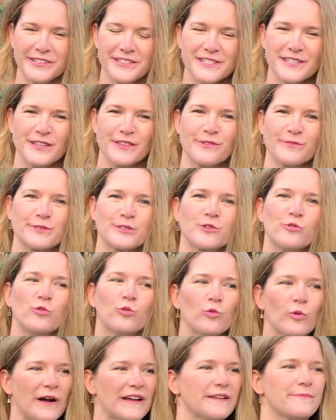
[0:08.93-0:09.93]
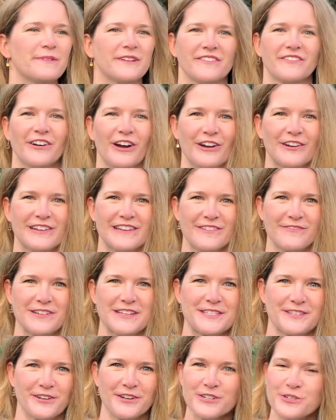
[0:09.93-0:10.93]
so there was quite a bit of gardening
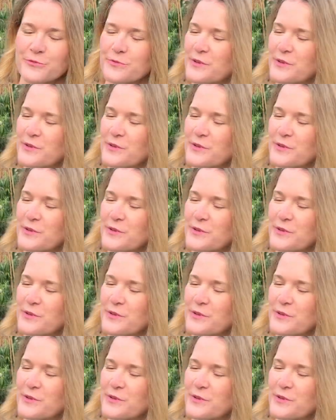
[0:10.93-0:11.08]
research,